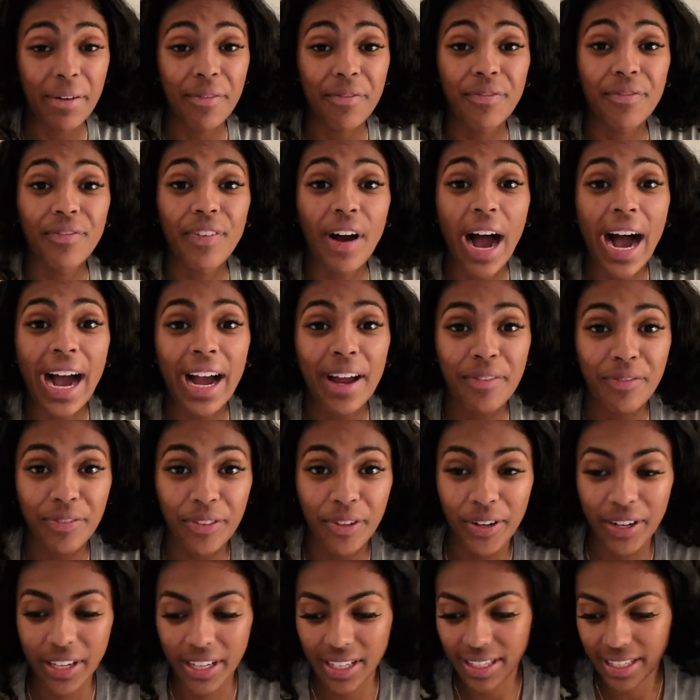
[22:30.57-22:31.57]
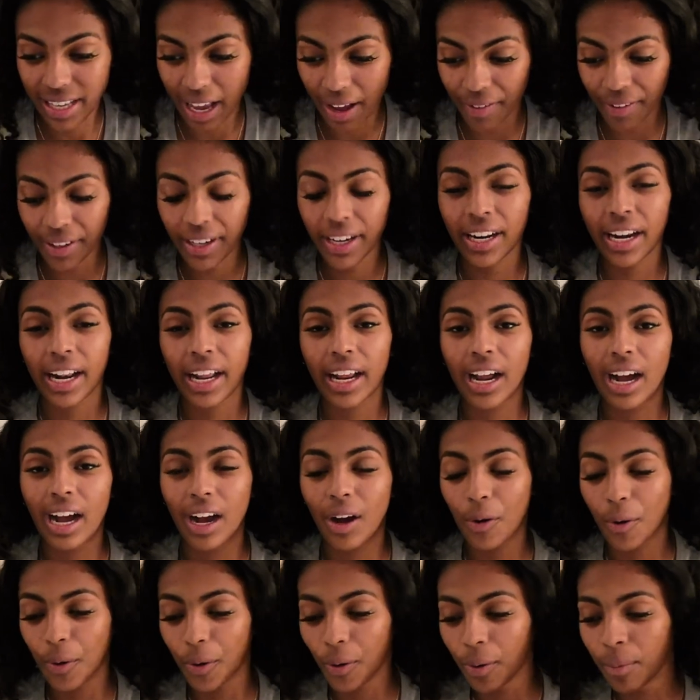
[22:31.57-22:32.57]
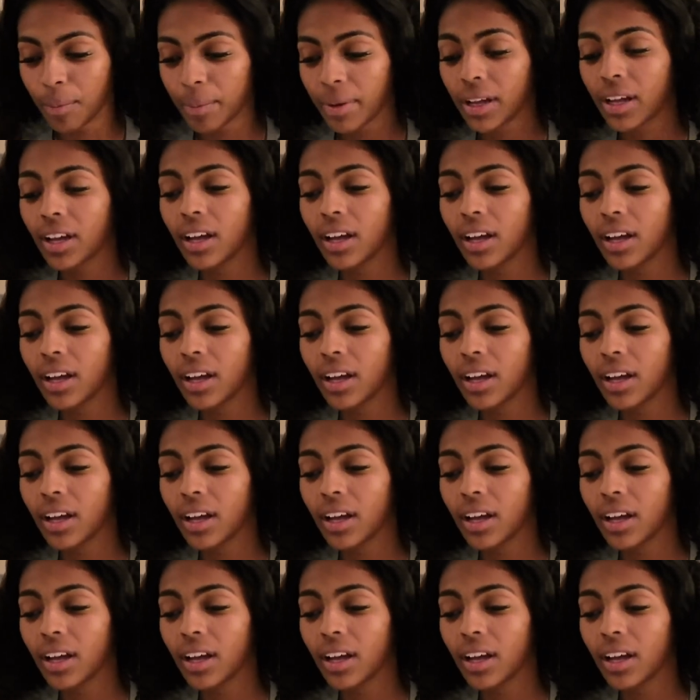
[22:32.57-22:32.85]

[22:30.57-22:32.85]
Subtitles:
5:37 and I got home.